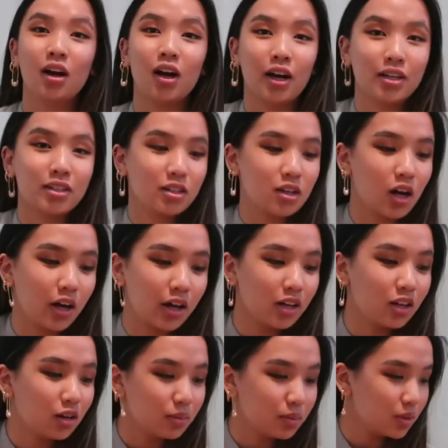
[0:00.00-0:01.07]
I did not
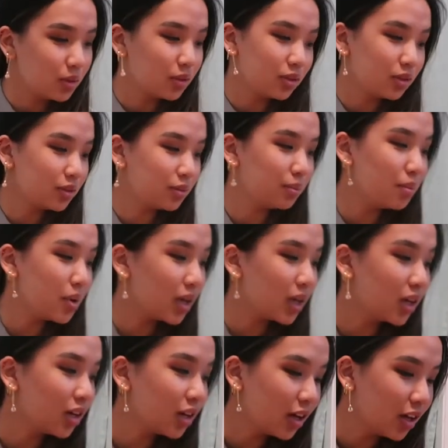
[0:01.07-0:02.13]
end up
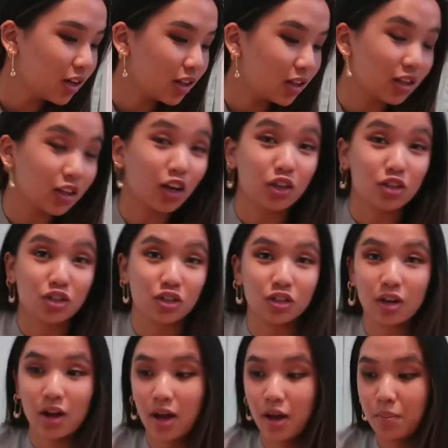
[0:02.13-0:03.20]
making anything
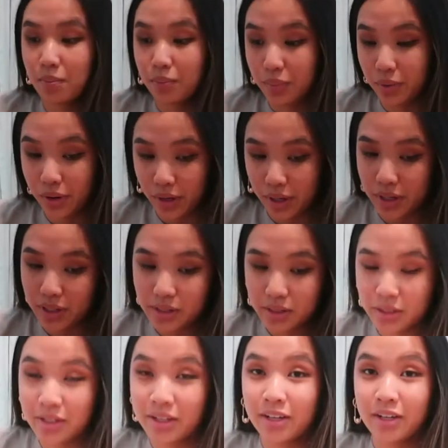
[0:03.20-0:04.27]
yesterday,
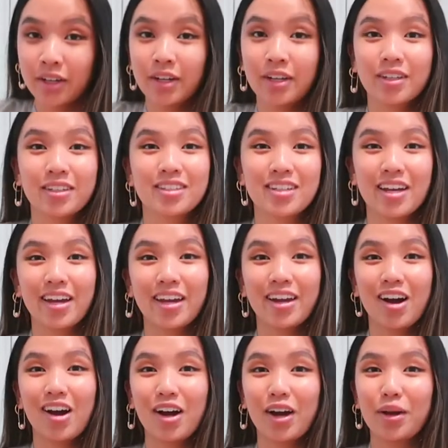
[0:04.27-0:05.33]
but today
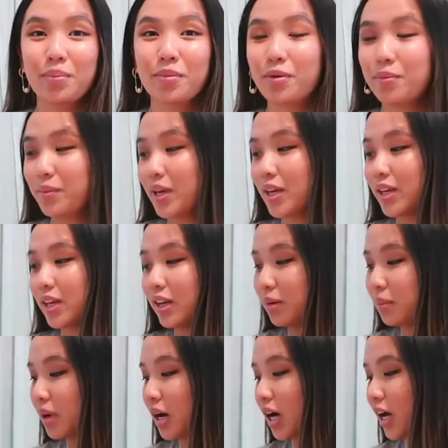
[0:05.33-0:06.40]
I'm
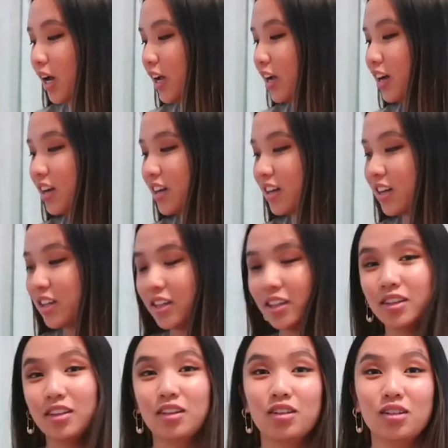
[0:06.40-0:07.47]
making my
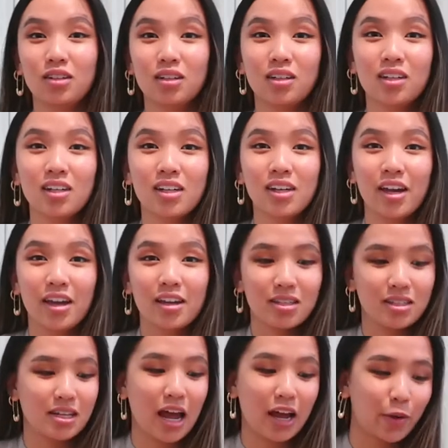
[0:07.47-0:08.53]
little
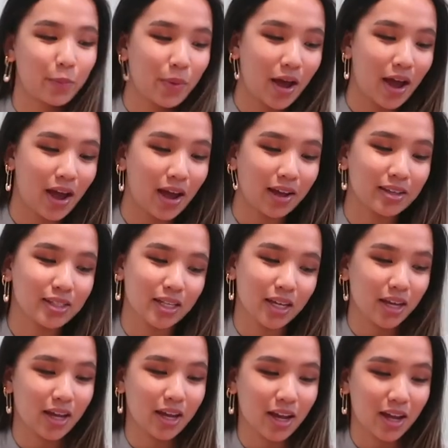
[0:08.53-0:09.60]
snack bags
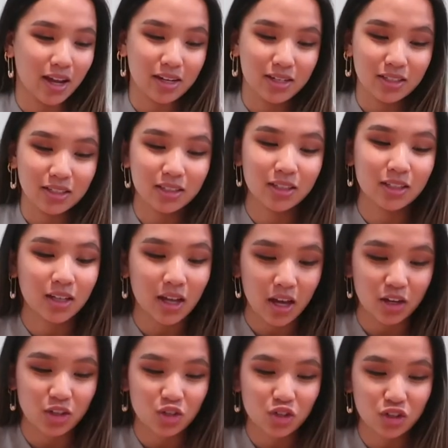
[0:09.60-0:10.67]
and
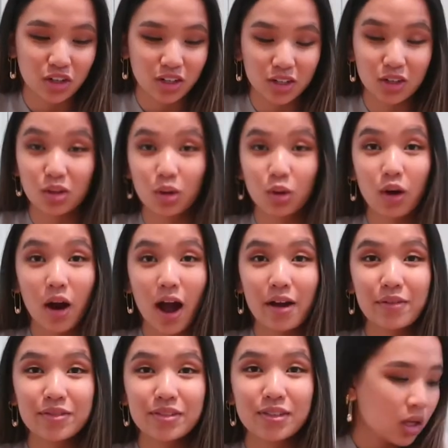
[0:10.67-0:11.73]
extra little
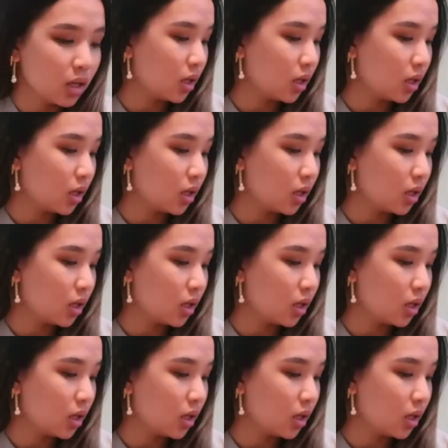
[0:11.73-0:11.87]
crafts.